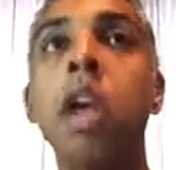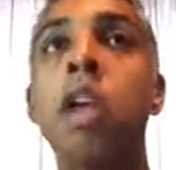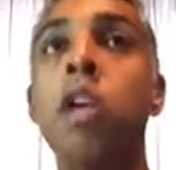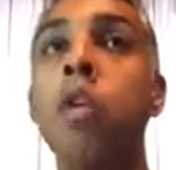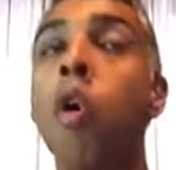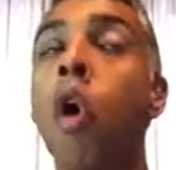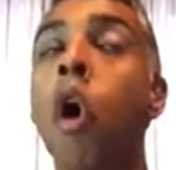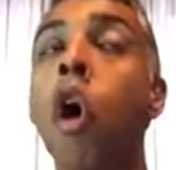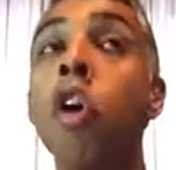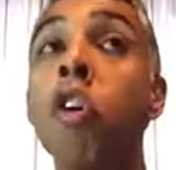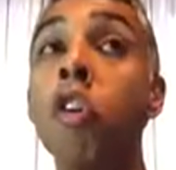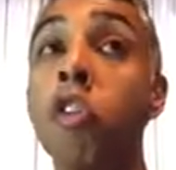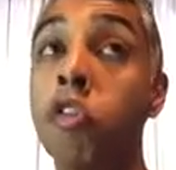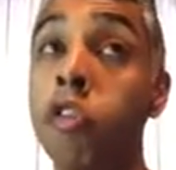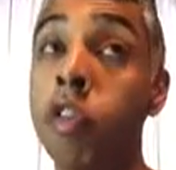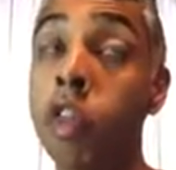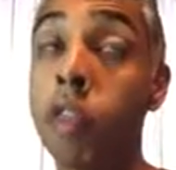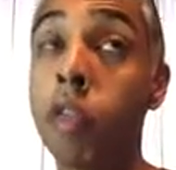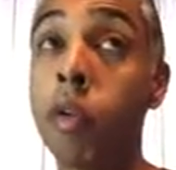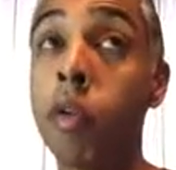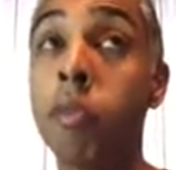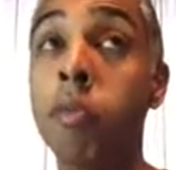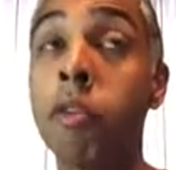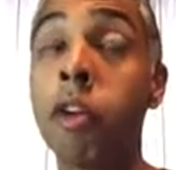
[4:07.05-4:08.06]
you
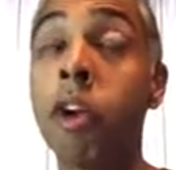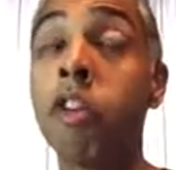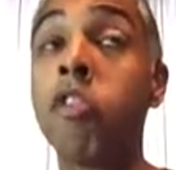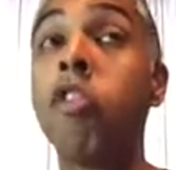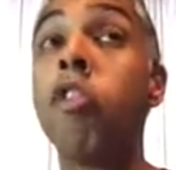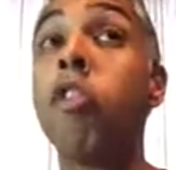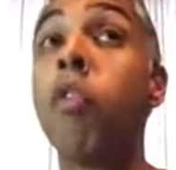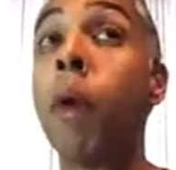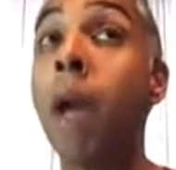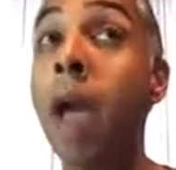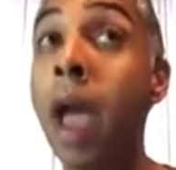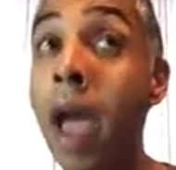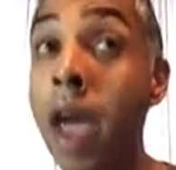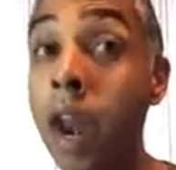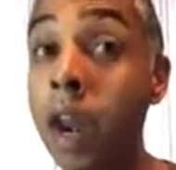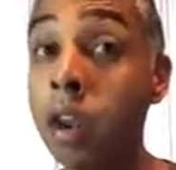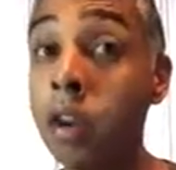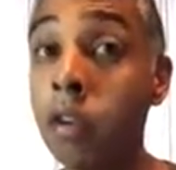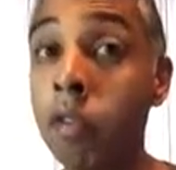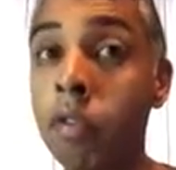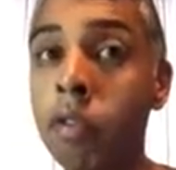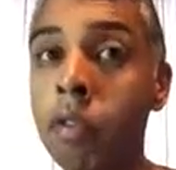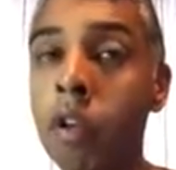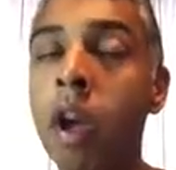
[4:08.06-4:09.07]
understand their objection, you had
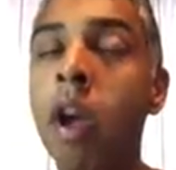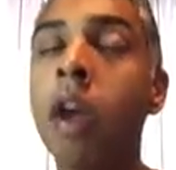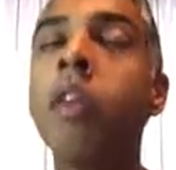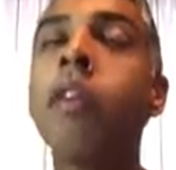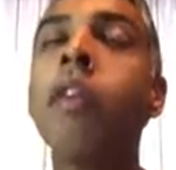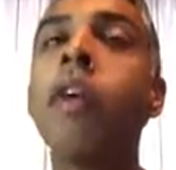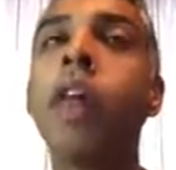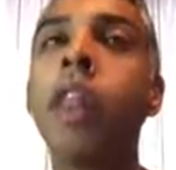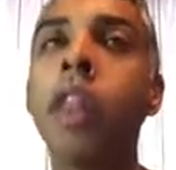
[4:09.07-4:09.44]
it yourself,